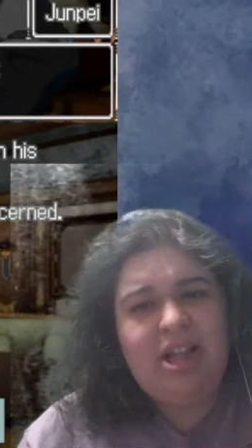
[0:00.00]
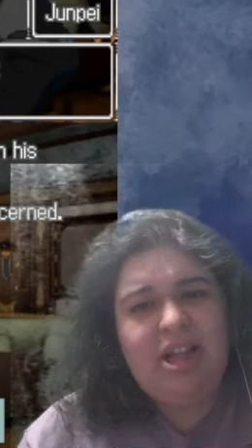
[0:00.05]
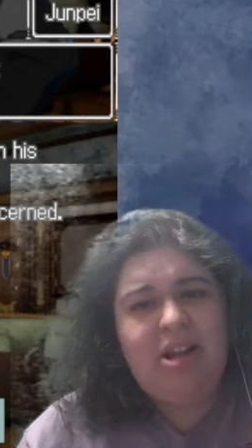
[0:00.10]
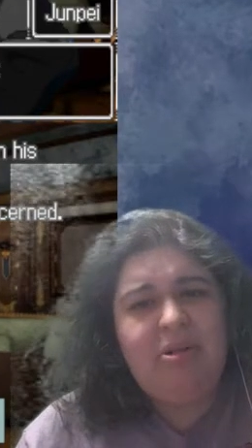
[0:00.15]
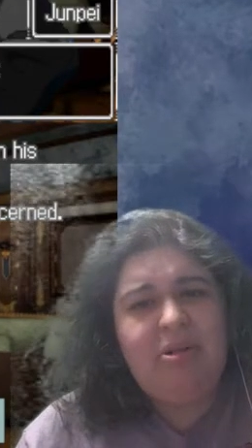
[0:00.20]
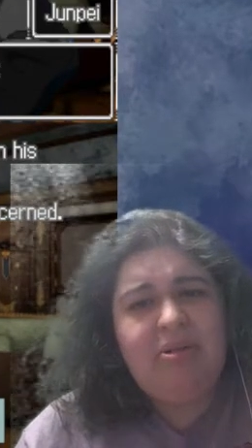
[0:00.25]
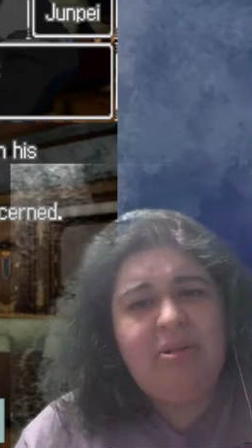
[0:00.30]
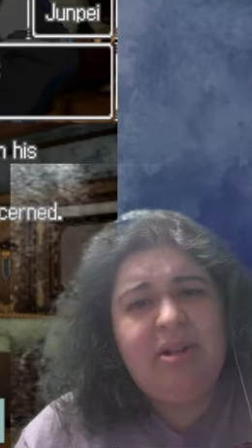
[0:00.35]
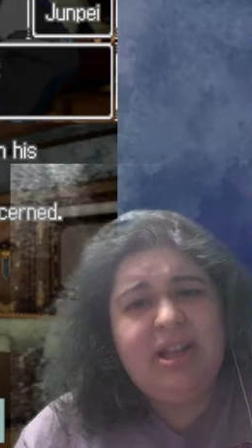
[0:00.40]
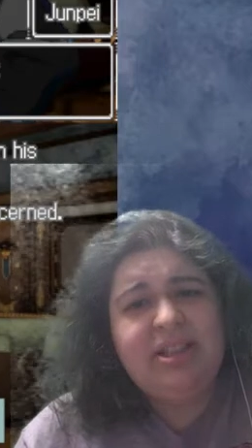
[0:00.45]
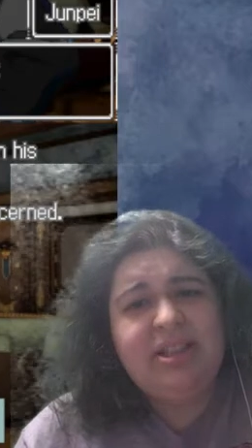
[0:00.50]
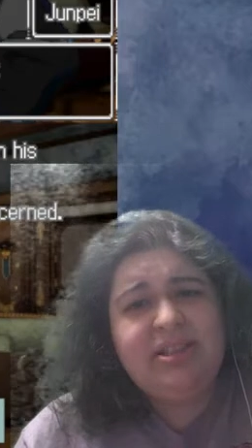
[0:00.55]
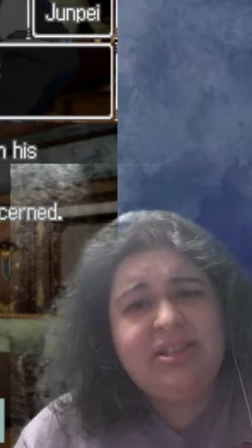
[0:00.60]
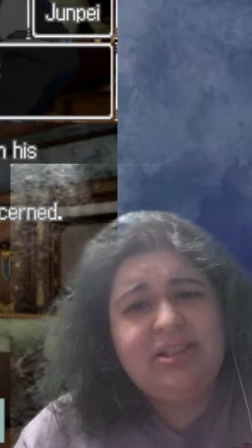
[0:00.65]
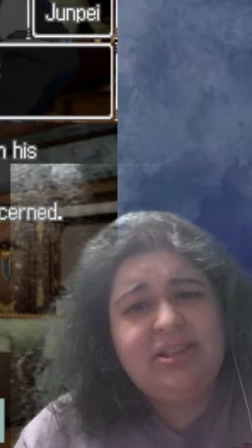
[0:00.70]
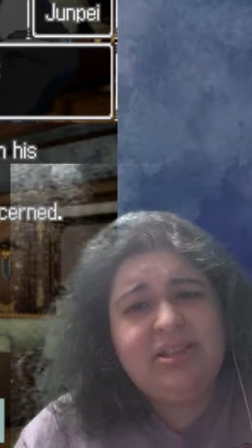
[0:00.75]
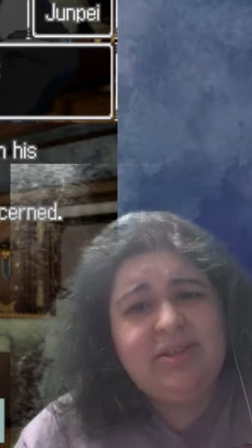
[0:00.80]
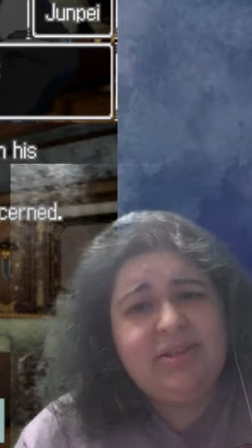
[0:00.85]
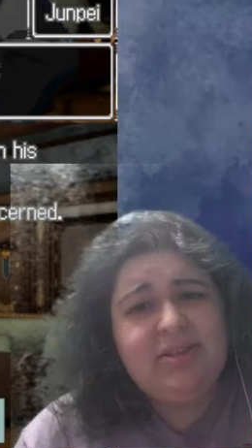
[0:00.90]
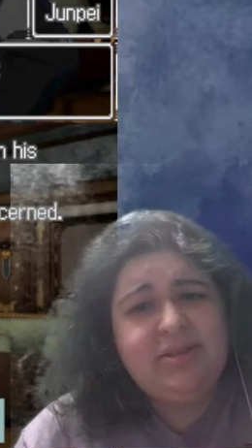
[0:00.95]
Well,
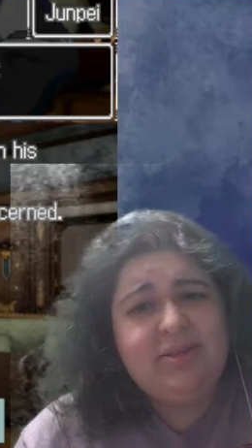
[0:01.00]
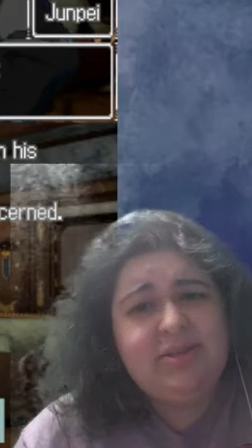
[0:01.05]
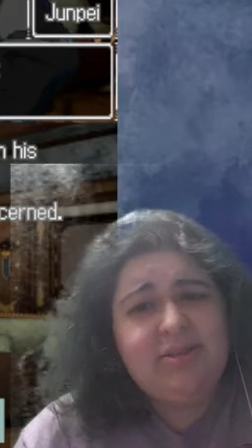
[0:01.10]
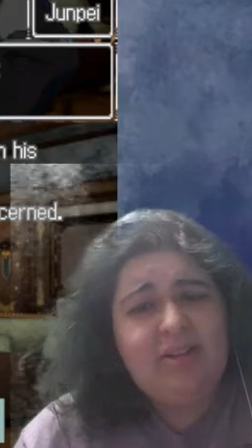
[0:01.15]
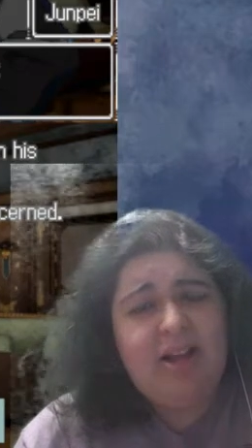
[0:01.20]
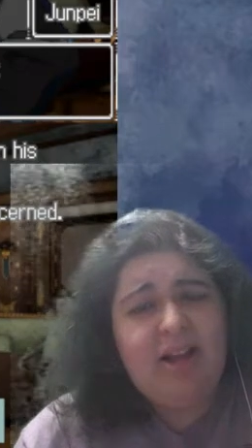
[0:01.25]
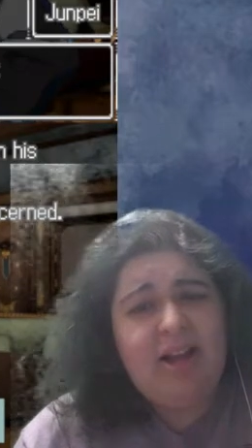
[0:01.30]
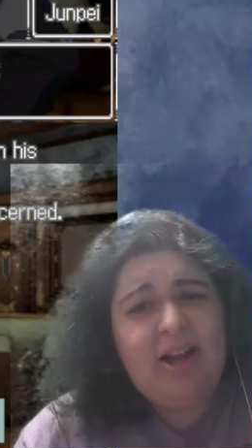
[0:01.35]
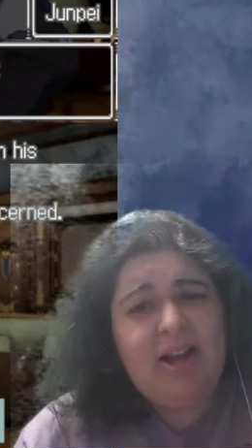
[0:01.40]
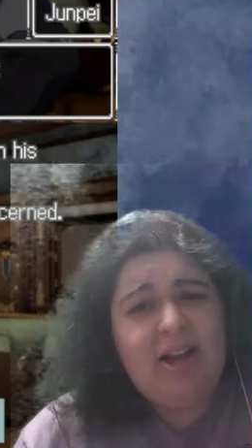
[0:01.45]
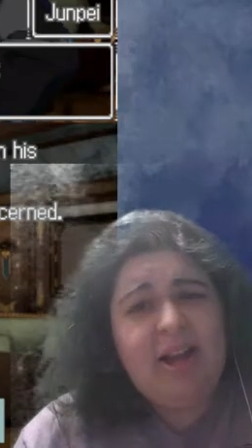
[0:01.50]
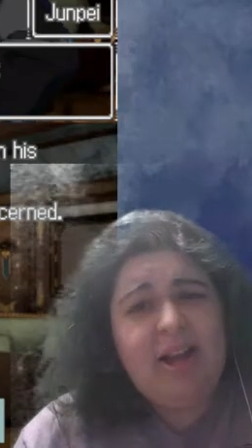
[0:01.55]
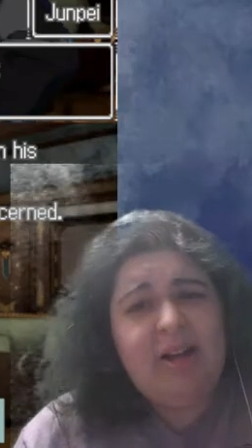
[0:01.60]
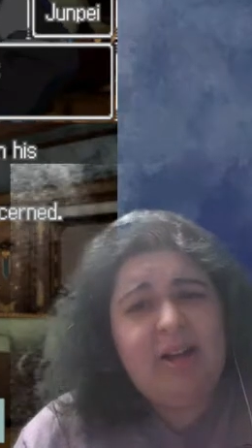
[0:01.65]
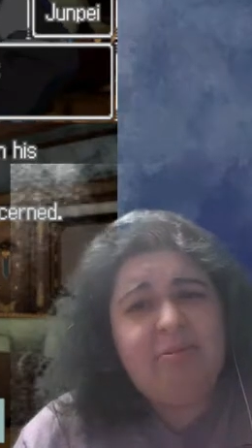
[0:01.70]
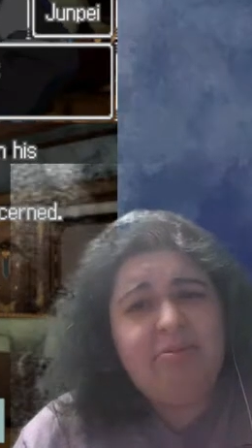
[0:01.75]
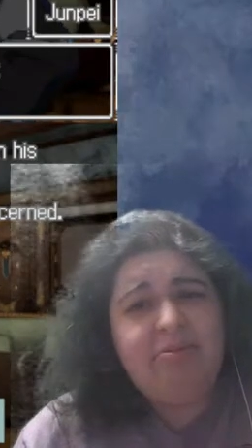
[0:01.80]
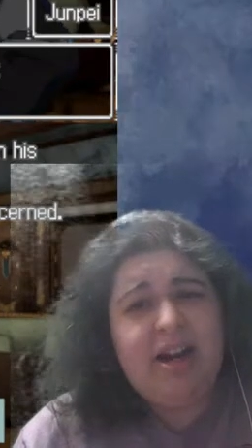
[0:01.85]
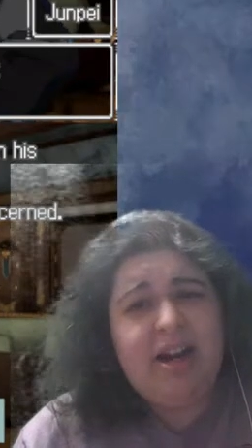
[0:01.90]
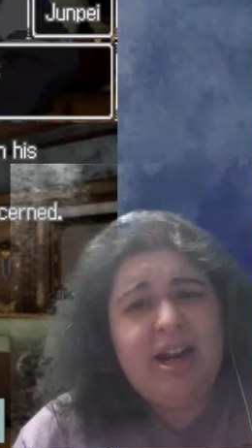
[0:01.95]

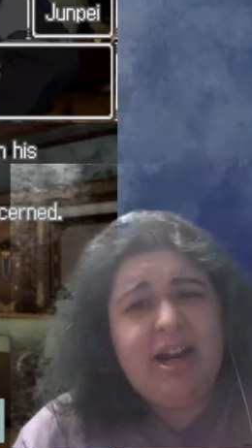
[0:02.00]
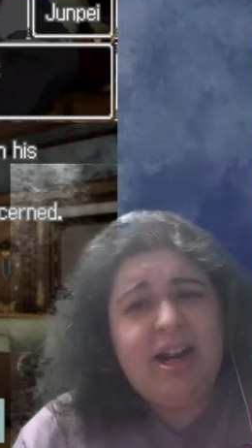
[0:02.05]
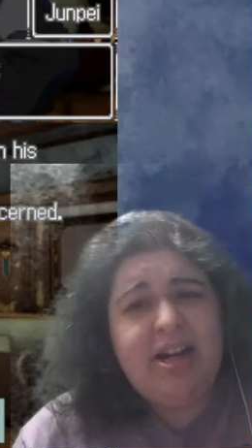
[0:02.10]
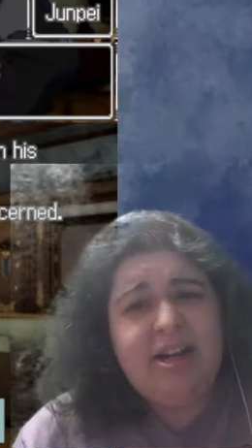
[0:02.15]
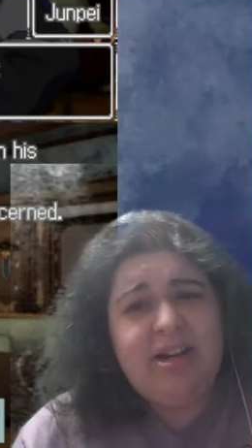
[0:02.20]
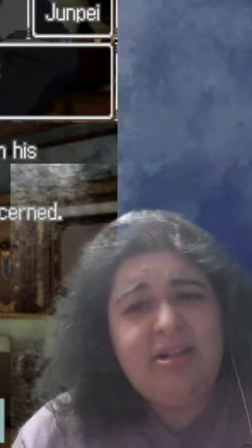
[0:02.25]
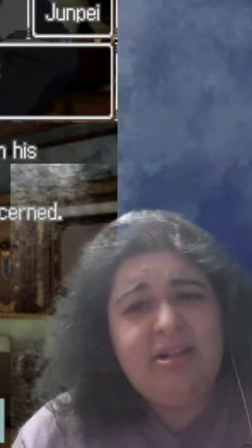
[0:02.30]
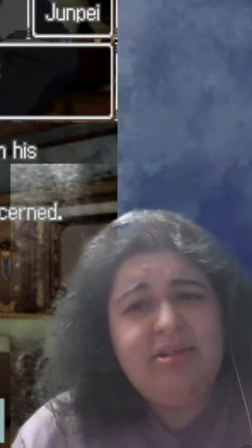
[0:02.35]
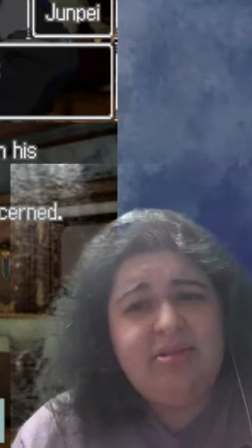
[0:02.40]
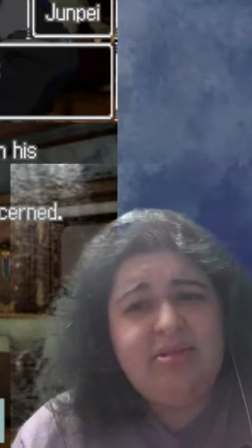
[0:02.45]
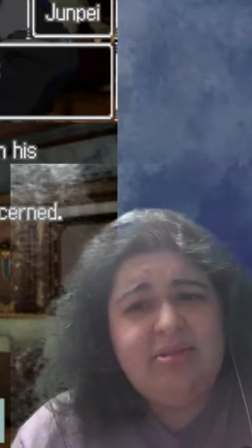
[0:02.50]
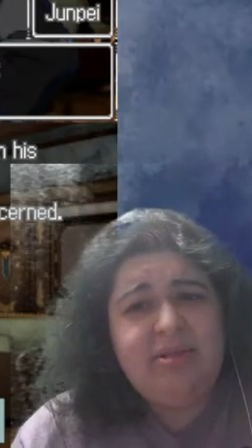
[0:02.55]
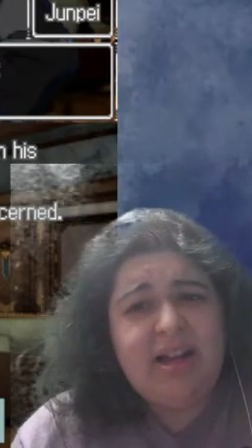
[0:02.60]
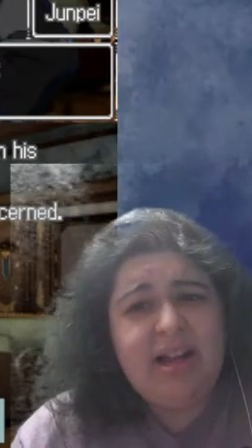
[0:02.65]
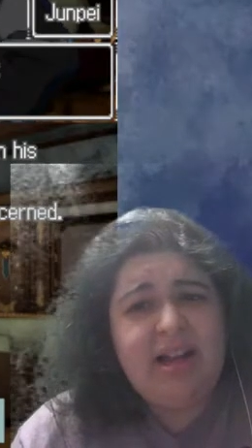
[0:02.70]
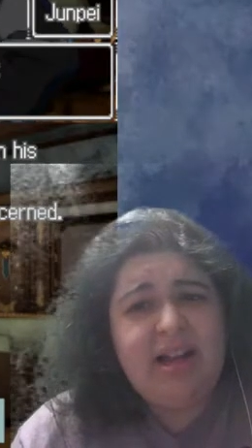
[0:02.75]
why are you